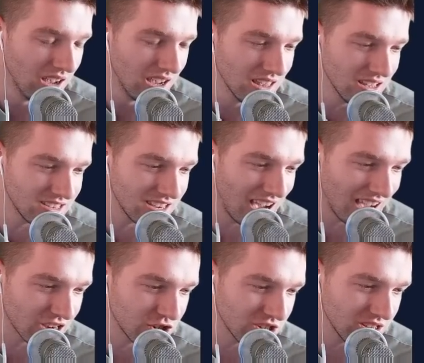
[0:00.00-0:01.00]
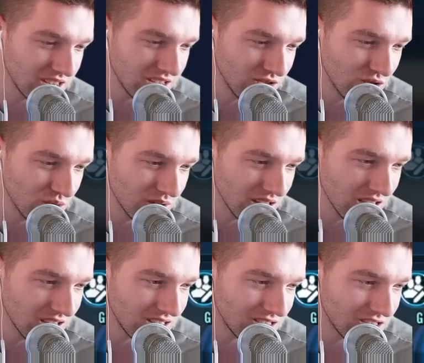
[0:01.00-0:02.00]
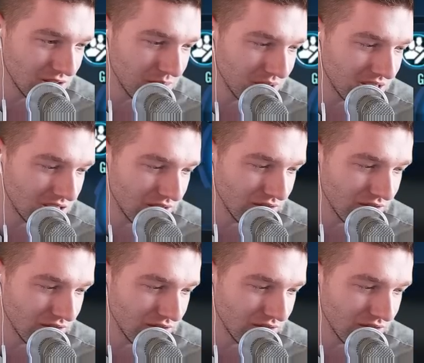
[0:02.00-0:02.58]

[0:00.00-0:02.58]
let's actually do a little bit of